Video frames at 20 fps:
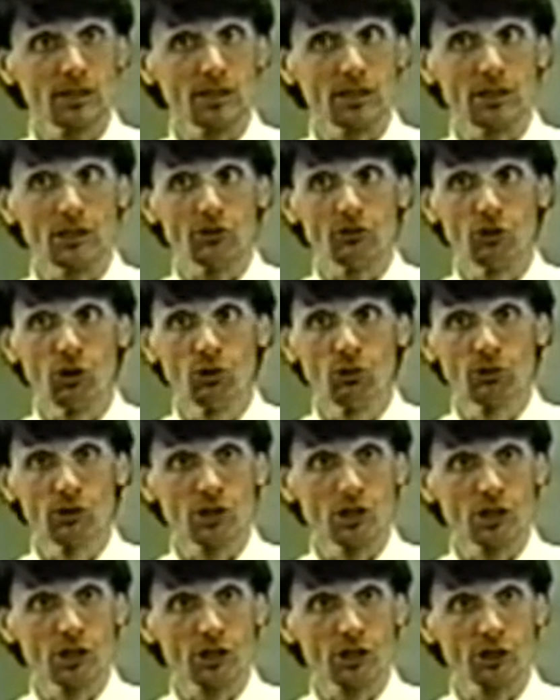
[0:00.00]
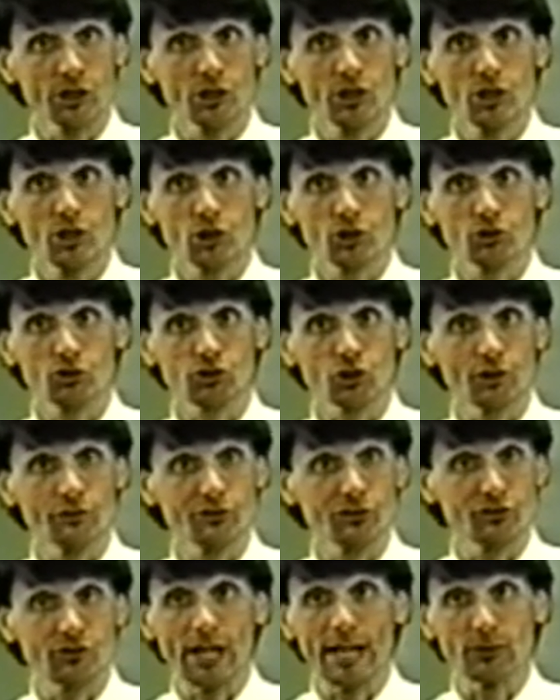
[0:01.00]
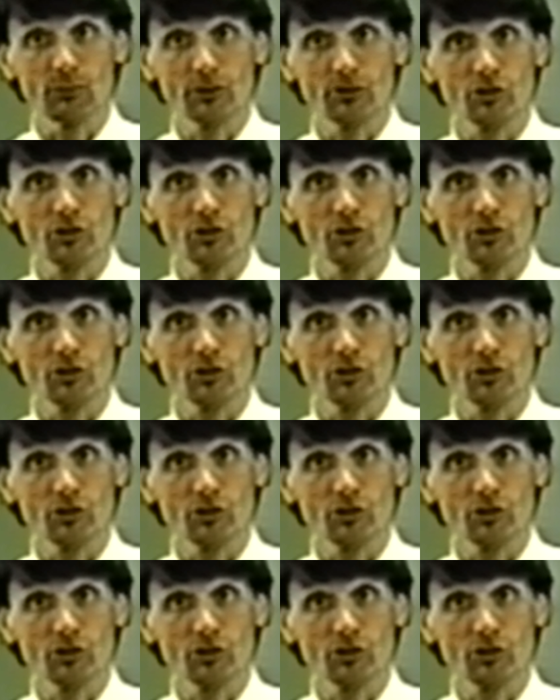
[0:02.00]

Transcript: and no longer could service debt